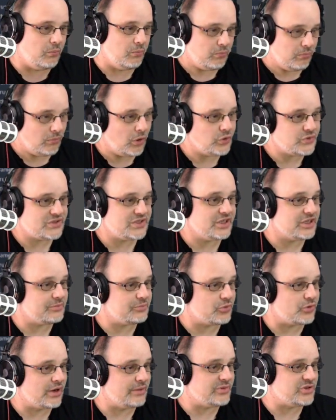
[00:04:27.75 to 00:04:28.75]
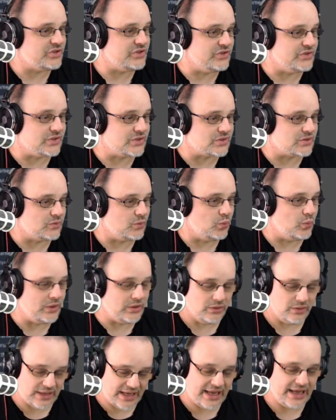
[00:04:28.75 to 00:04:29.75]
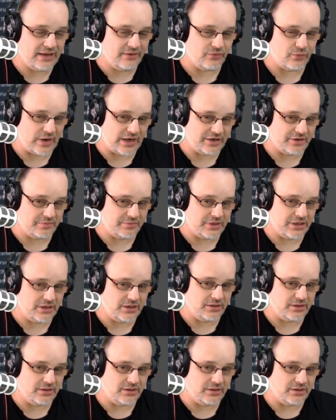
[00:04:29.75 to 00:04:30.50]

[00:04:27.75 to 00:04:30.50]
most of the other parameters will have random